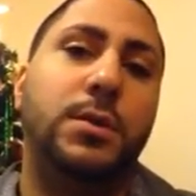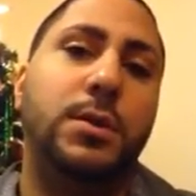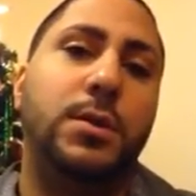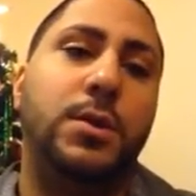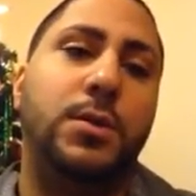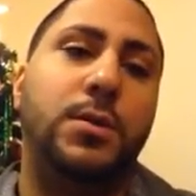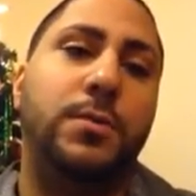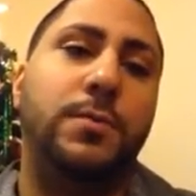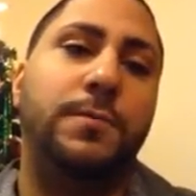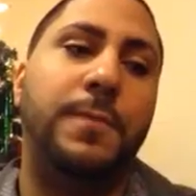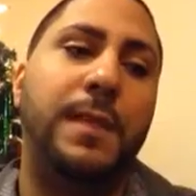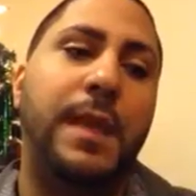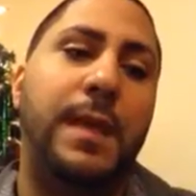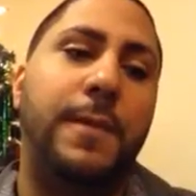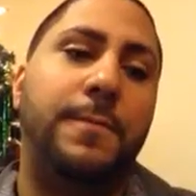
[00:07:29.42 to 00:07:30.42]
You know,
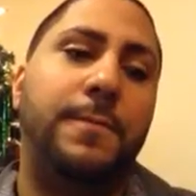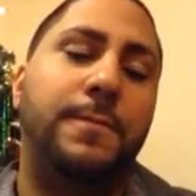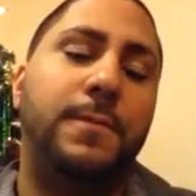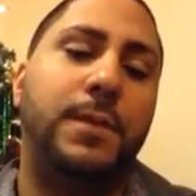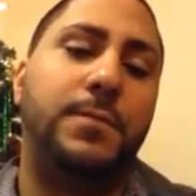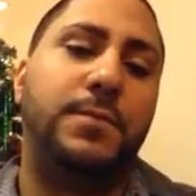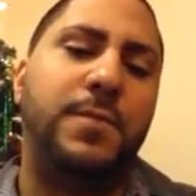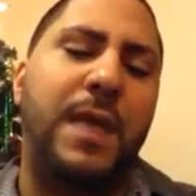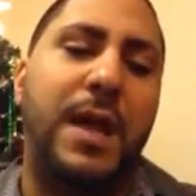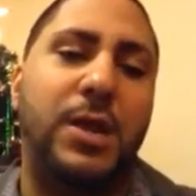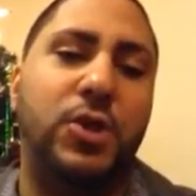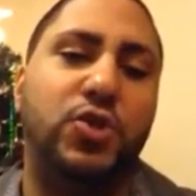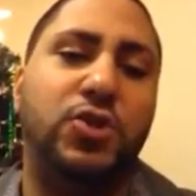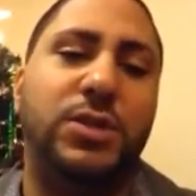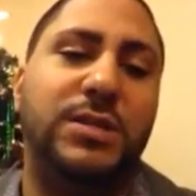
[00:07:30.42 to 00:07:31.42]
I
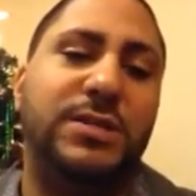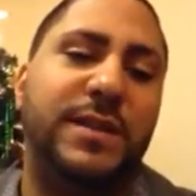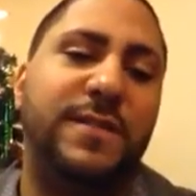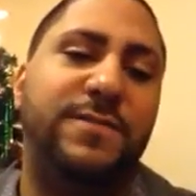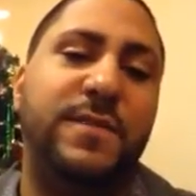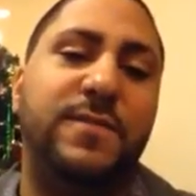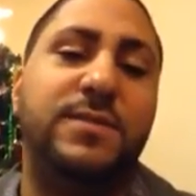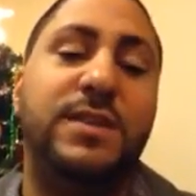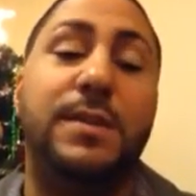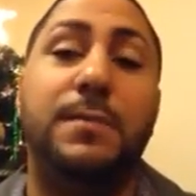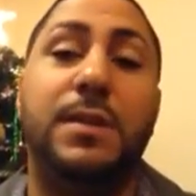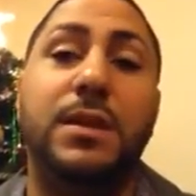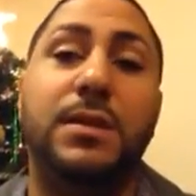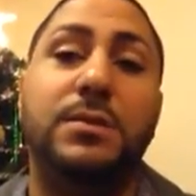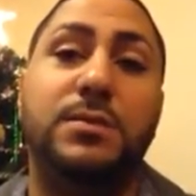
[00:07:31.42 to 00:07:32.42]
usually say 15
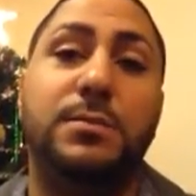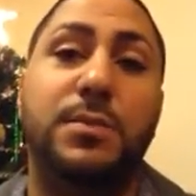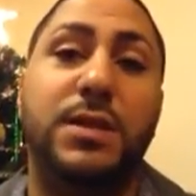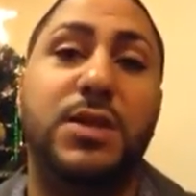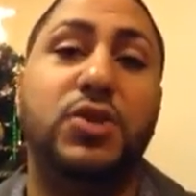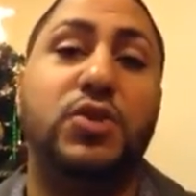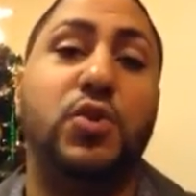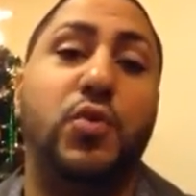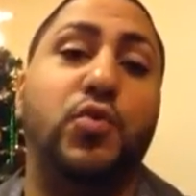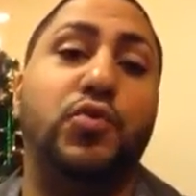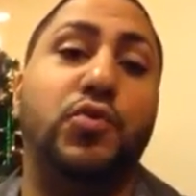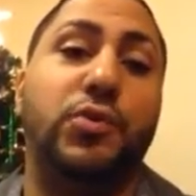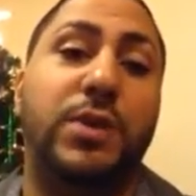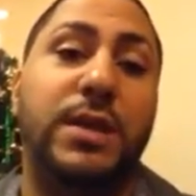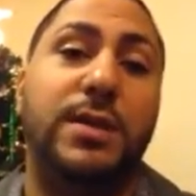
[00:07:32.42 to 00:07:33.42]
minutes, but it's so
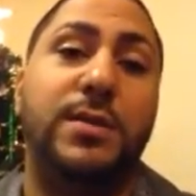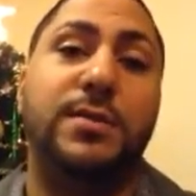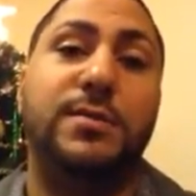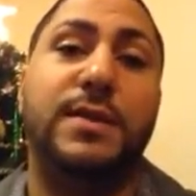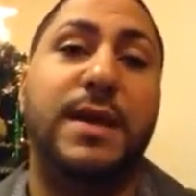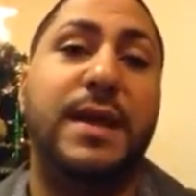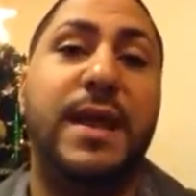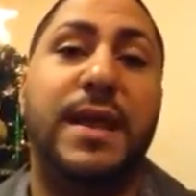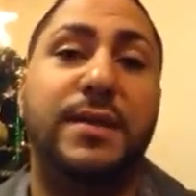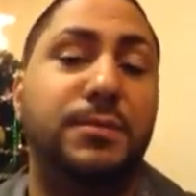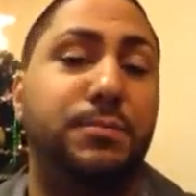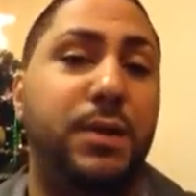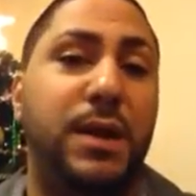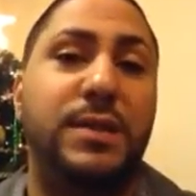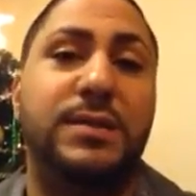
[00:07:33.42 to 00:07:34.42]
great that I
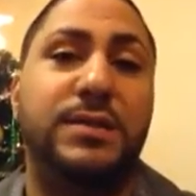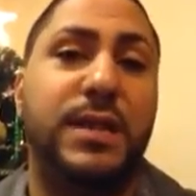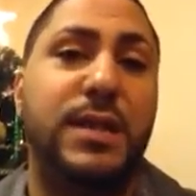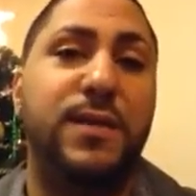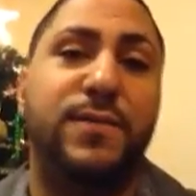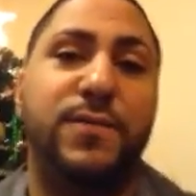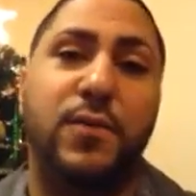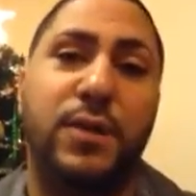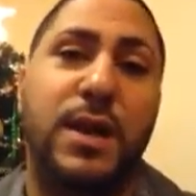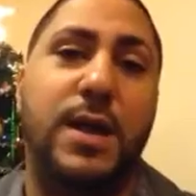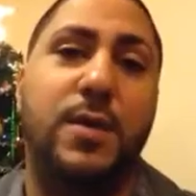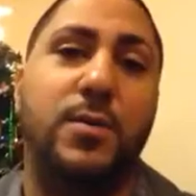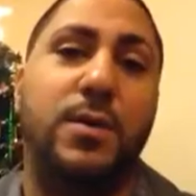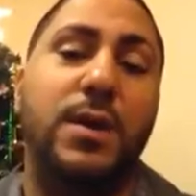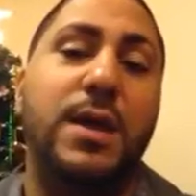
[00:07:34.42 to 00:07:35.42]
probably stay there for an
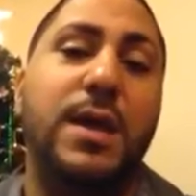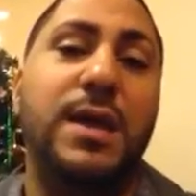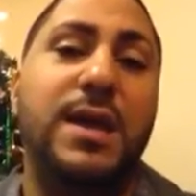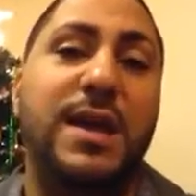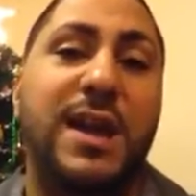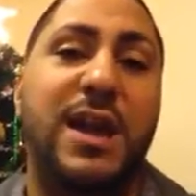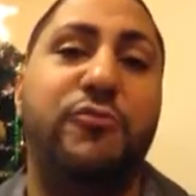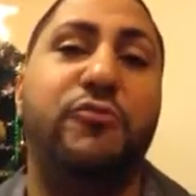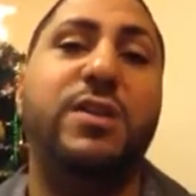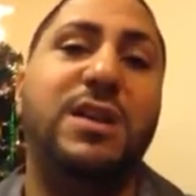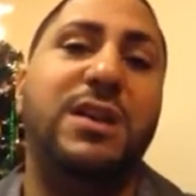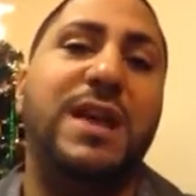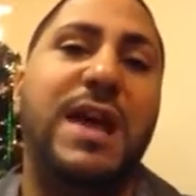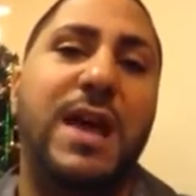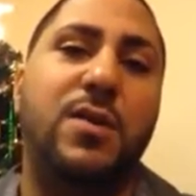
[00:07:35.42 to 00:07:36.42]
hour and I read
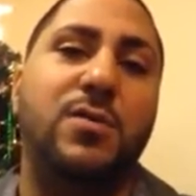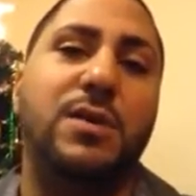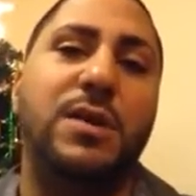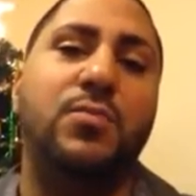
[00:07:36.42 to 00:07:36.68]
aloud.